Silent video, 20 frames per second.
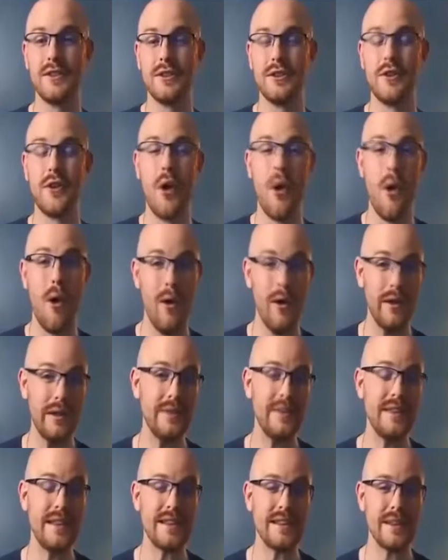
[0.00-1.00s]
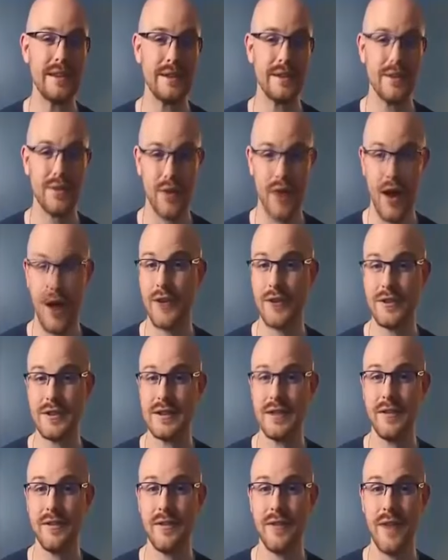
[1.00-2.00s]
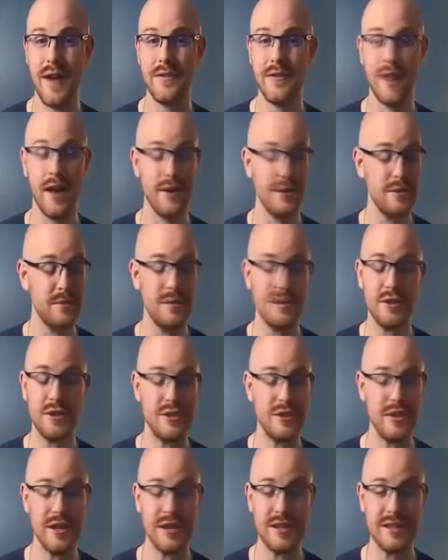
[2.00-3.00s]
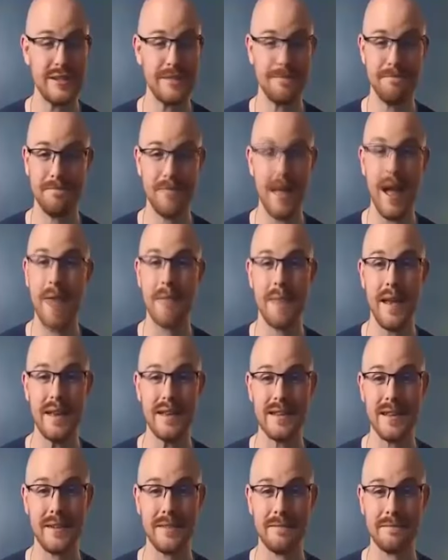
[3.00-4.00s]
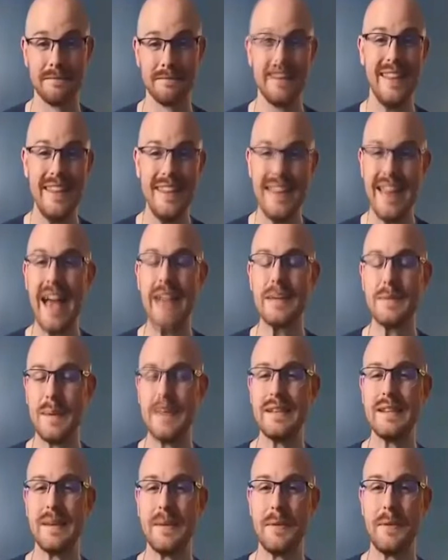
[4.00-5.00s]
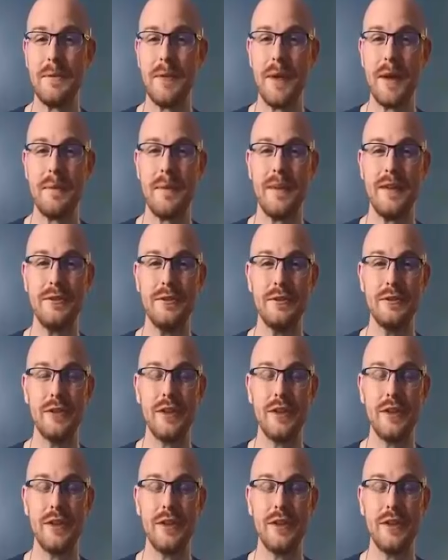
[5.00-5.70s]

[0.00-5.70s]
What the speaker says: to learn all of these skills for under $75, which is just amazing. The next place I'm going to recommend you